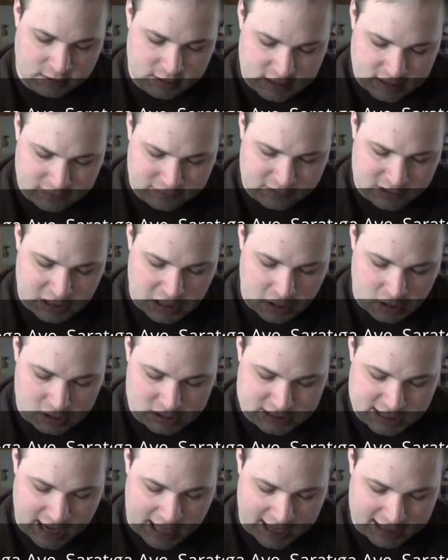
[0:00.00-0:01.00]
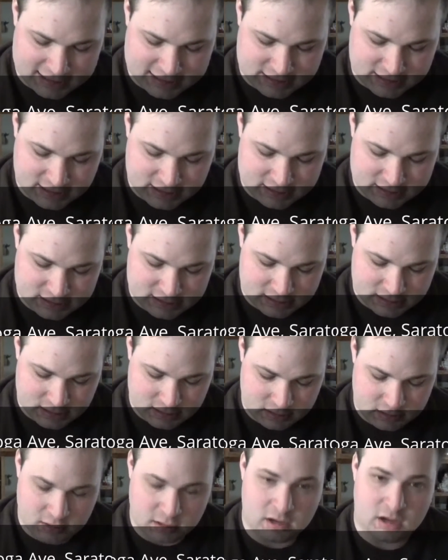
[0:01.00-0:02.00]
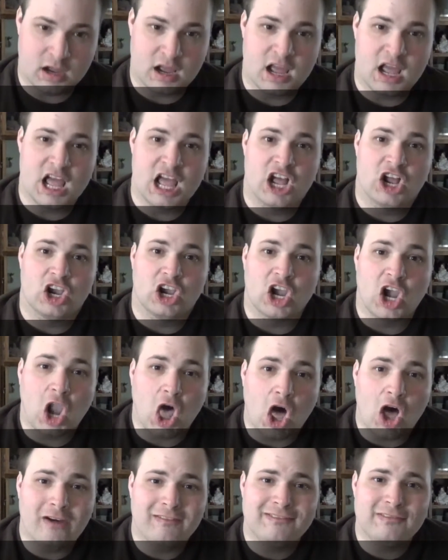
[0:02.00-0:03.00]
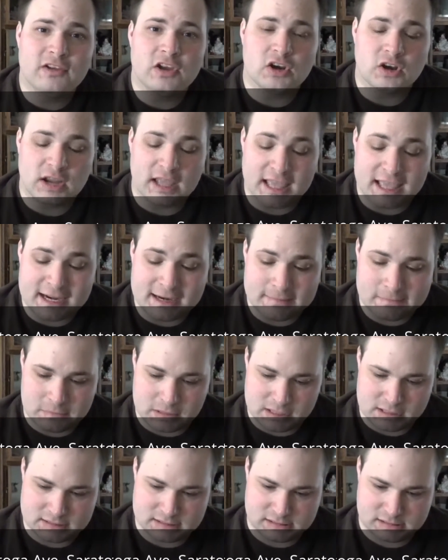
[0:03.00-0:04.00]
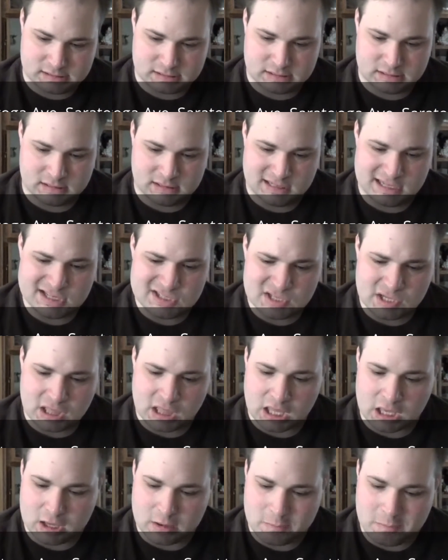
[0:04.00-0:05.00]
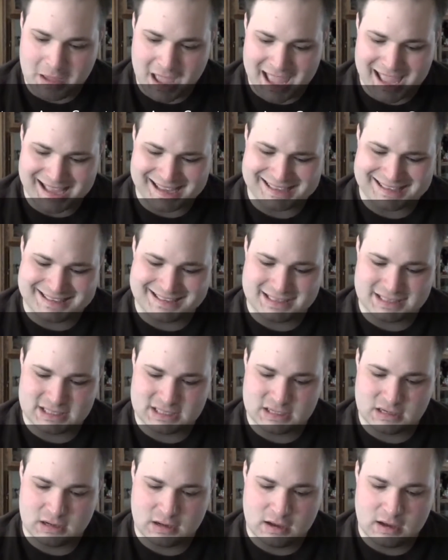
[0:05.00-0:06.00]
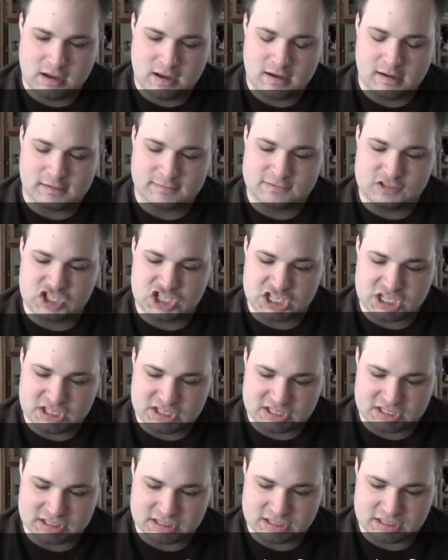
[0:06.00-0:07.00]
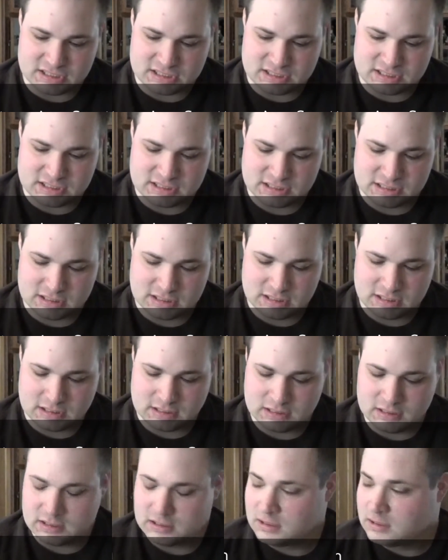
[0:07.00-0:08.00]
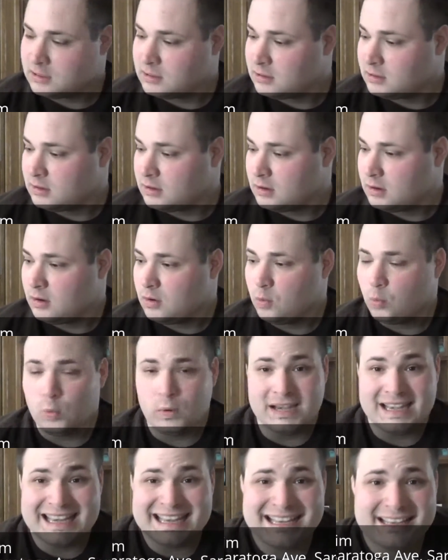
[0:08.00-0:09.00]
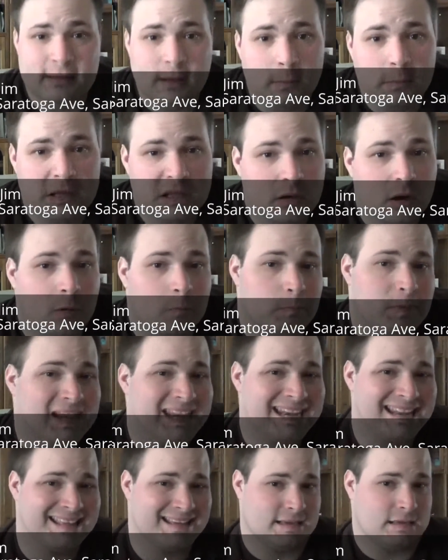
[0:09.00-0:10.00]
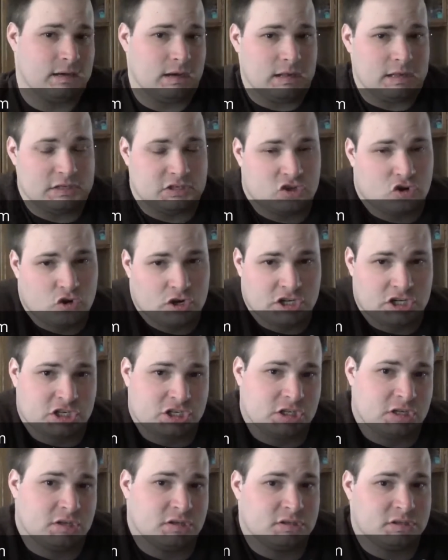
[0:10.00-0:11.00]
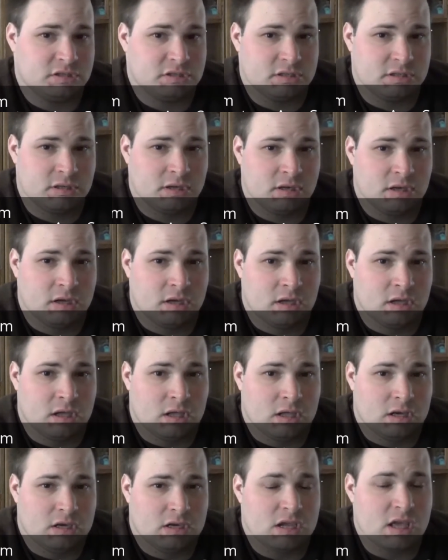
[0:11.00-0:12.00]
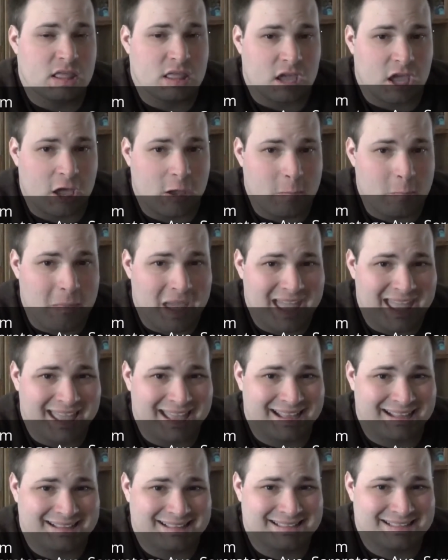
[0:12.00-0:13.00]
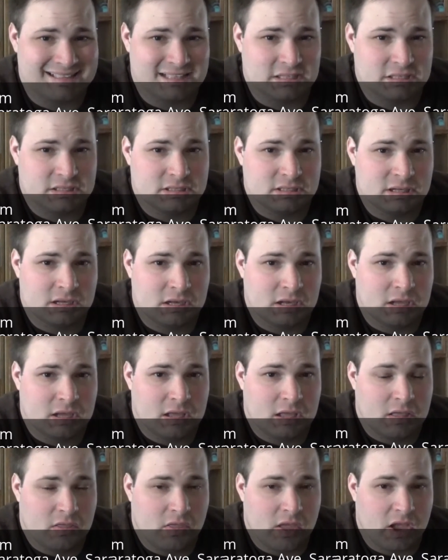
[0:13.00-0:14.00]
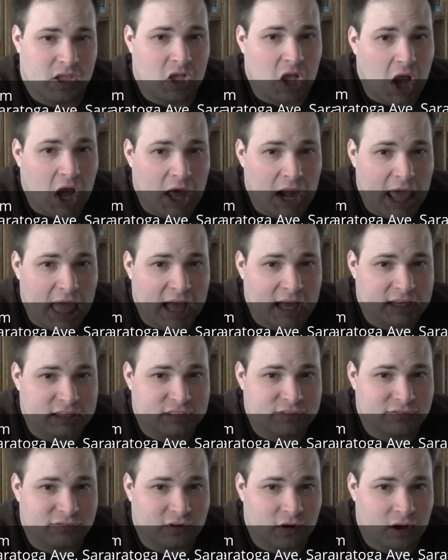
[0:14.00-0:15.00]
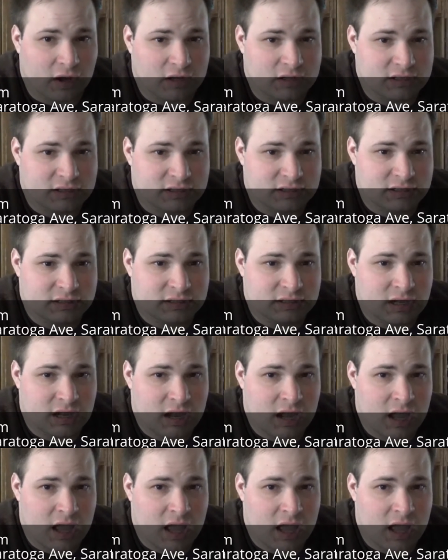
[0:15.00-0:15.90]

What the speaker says: Give to those that ask us. Love your enemies. These are the commands of Jesus. We need to be obedient as Christians to the commands that God has for us.